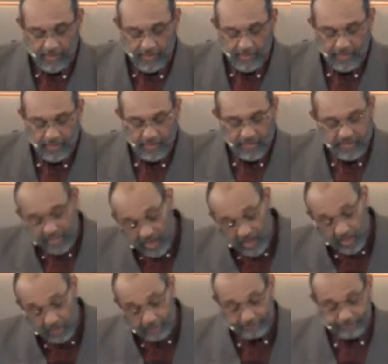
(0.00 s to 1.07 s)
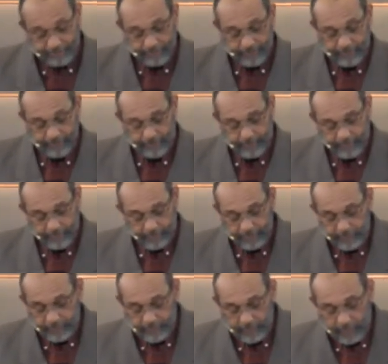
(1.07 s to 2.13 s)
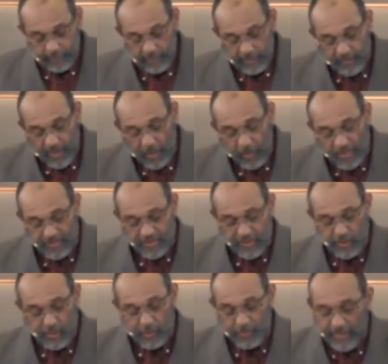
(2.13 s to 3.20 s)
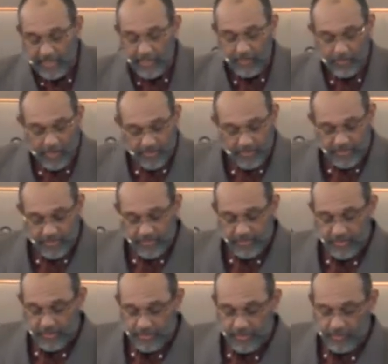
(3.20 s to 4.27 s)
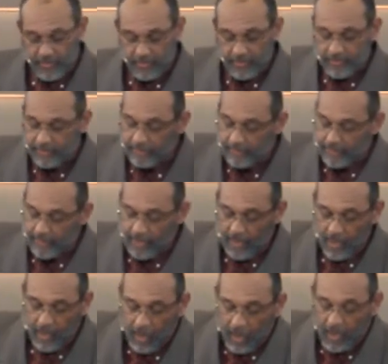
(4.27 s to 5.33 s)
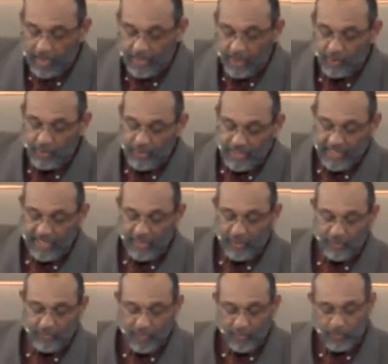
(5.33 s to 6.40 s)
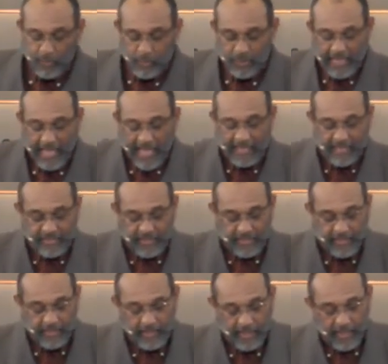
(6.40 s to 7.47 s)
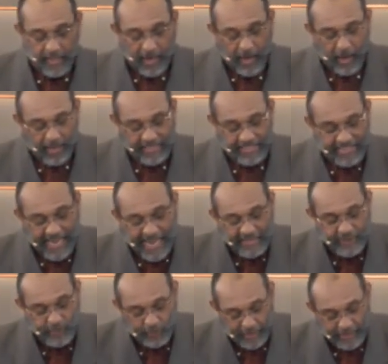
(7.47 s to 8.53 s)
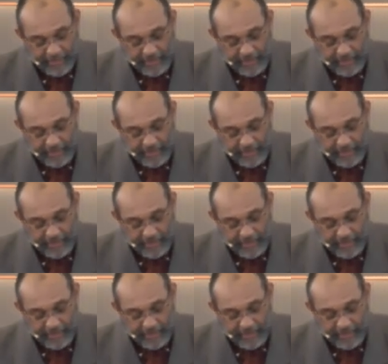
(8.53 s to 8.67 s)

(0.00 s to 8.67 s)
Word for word: Some of our Western European brothers and sisters argue the tales of brutality are exaggerated.